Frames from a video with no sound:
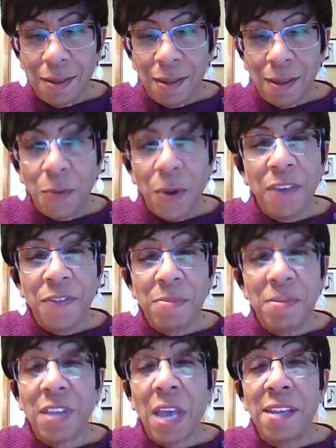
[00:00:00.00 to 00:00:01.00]
away from
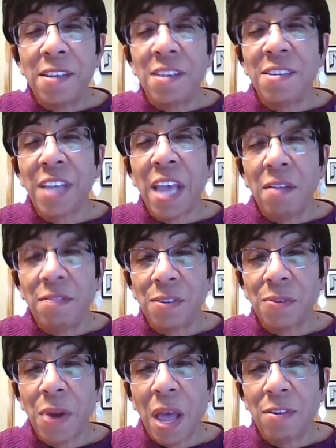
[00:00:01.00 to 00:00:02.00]
sights and sounds
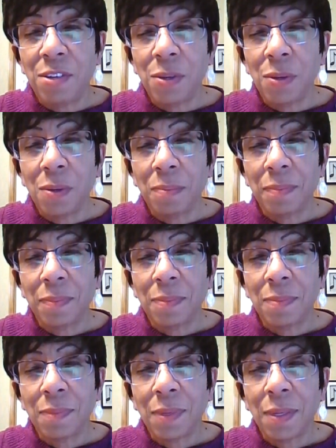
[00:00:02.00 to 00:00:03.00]
around you.
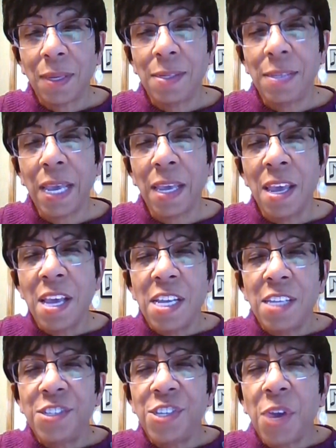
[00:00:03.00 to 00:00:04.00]
Take
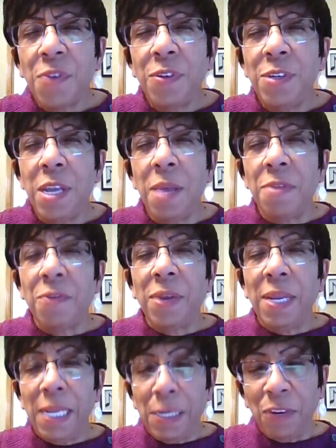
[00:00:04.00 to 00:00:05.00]
several deep,
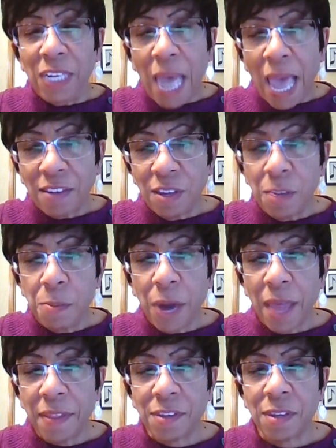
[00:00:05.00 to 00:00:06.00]
relaxing
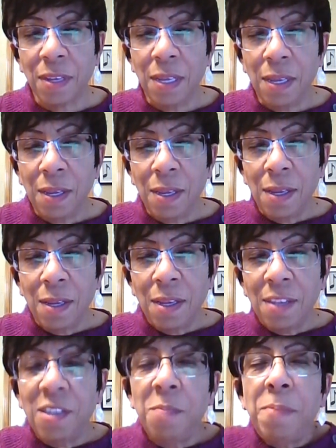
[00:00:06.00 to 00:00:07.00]
breaths.
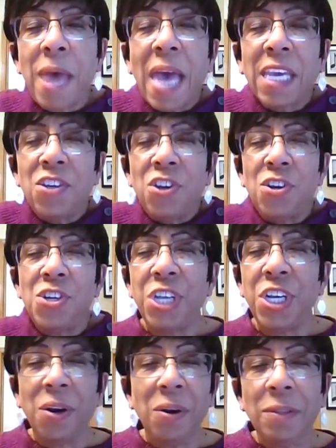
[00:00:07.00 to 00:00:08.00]
Sit back in your
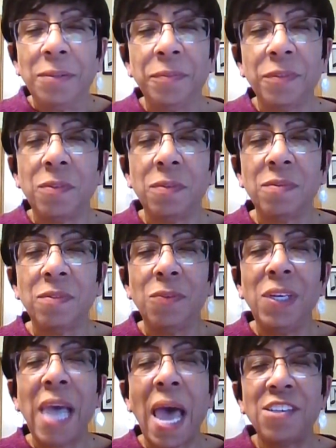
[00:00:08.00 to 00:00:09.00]
chair.
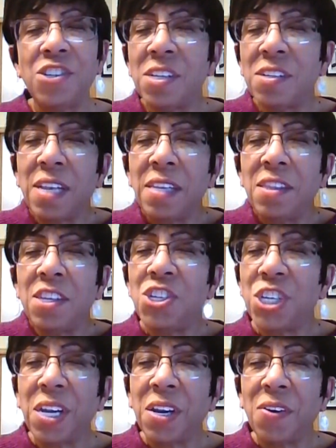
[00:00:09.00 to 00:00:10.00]
Relax. Just let the
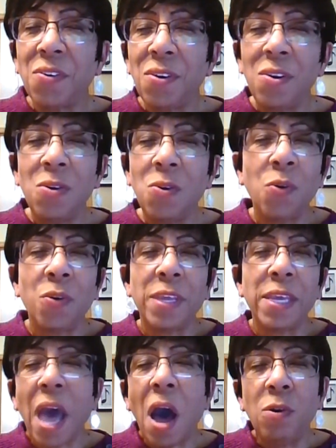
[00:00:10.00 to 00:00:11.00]
chair or the
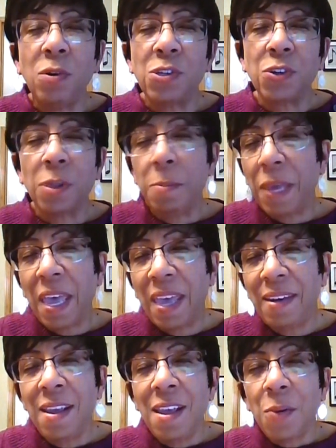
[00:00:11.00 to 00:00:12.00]
couch or the
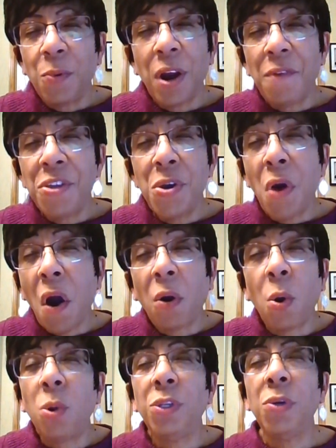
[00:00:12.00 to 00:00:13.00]
bed, wherever you are,
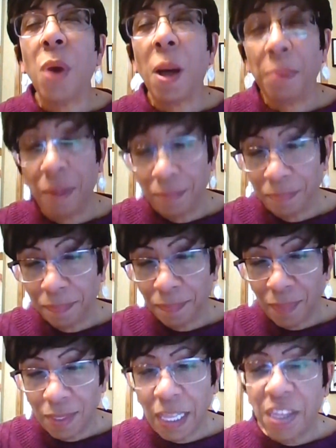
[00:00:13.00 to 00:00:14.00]
hold you up.
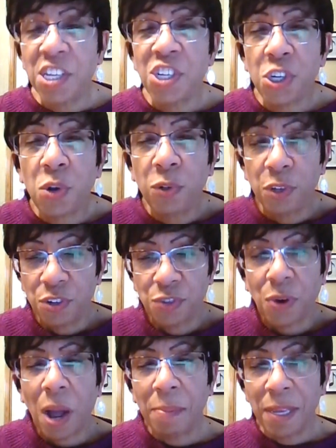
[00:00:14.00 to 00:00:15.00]
Let the shoulders
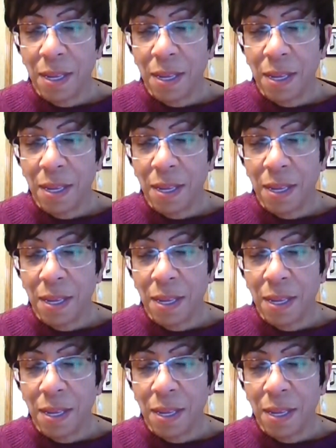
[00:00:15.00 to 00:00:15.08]
drop